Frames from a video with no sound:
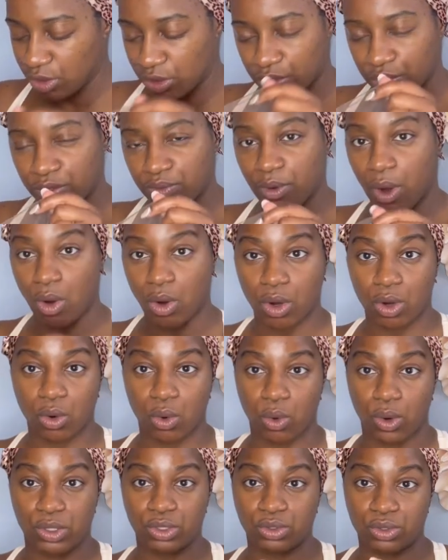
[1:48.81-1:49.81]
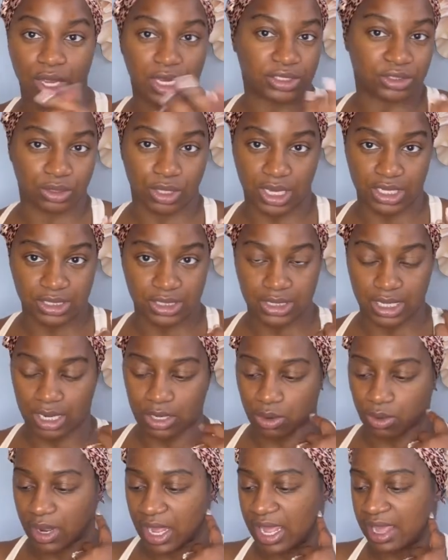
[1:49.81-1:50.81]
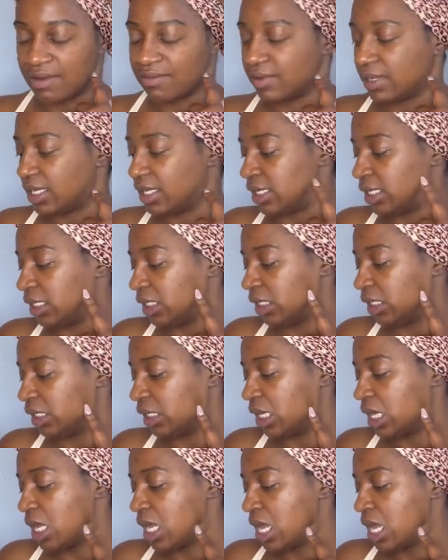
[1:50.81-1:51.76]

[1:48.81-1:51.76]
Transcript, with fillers: throw her on. You, as you guys see, I don't have any